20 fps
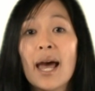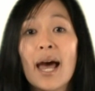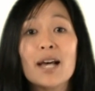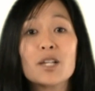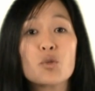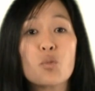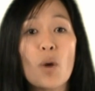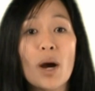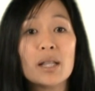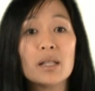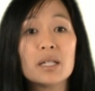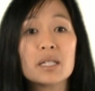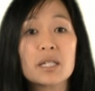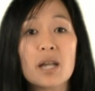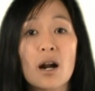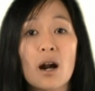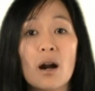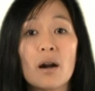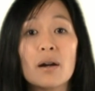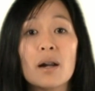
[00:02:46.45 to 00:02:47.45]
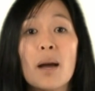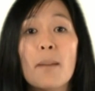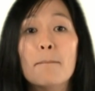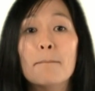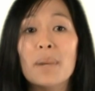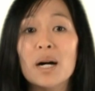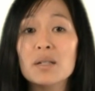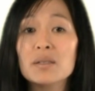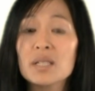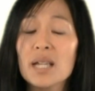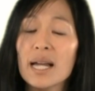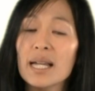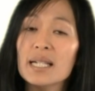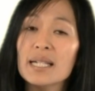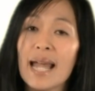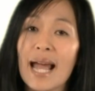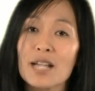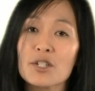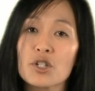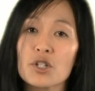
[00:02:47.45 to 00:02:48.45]
as well as our
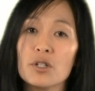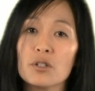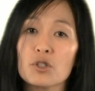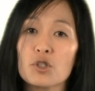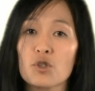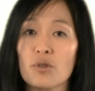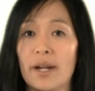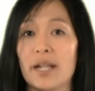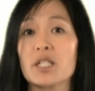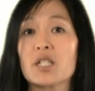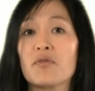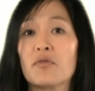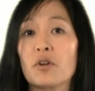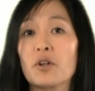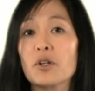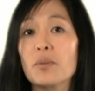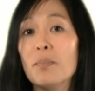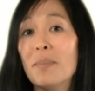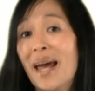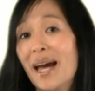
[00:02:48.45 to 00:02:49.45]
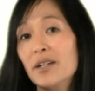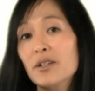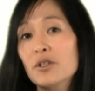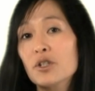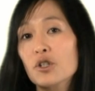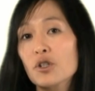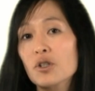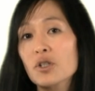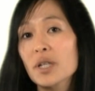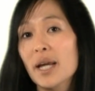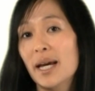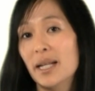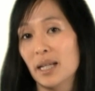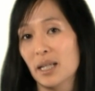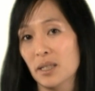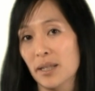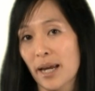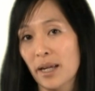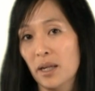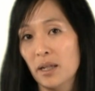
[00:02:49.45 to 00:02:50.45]
multinational transferred managers and
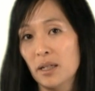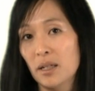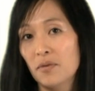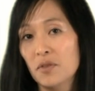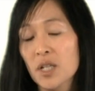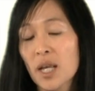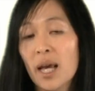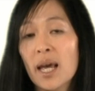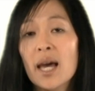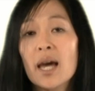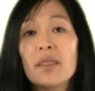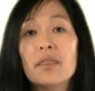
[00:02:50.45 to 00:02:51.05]
executives.